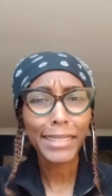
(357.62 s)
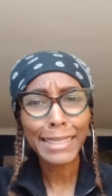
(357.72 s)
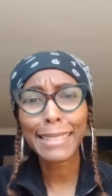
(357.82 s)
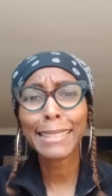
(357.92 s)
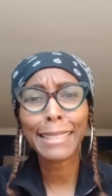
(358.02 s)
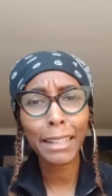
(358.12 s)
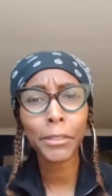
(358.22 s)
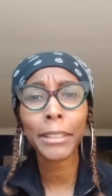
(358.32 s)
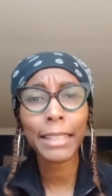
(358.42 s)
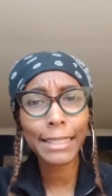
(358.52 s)
the
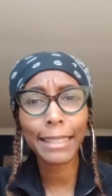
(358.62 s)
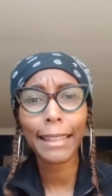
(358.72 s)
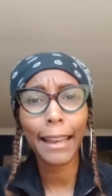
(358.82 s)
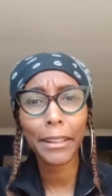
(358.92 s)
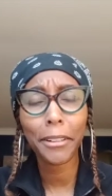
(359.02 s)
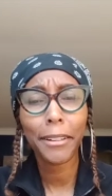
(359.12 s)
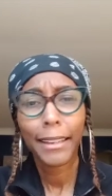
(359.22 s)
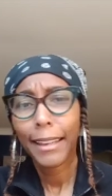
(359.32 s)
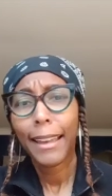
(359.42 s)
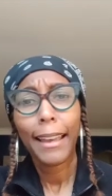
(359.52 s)
devil is a liar.
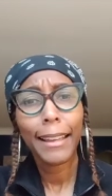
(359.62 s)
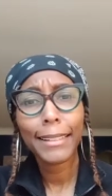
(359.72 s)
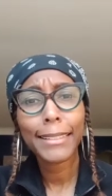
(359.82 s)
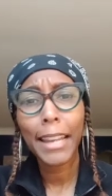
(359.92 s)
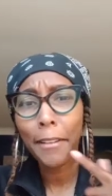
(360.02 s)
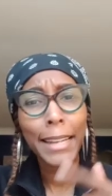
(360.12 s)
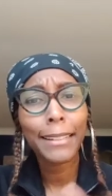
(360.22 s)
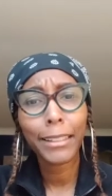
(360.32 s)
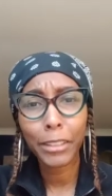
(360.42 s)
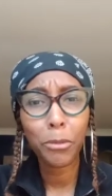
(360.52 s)
There
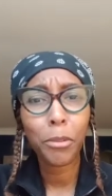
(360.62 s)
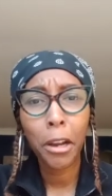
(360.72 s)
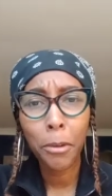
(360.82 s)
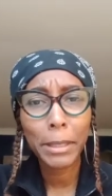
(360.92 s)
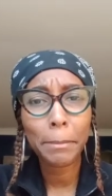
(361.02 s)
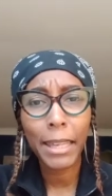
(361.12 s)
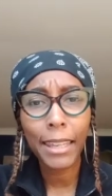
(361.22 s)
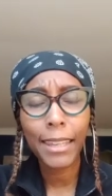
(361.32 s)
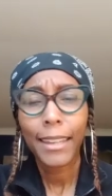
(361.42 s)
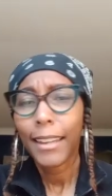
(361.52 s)
ain't nothing wrong with
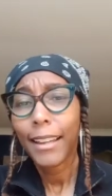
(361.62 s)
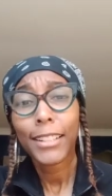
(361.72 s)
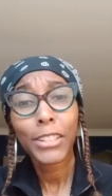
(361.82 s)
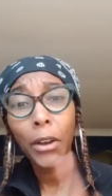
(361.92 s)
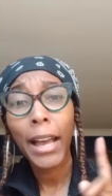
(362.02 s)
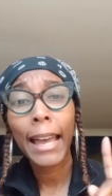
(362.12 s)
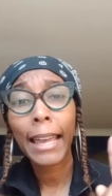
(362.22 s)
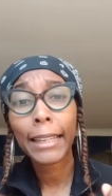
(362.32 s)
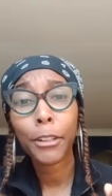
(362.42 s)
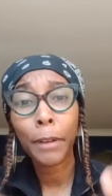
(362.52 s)
me. So
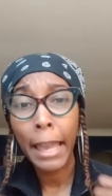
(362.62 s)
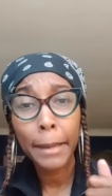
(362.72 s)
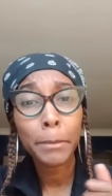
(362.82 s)
I grabbed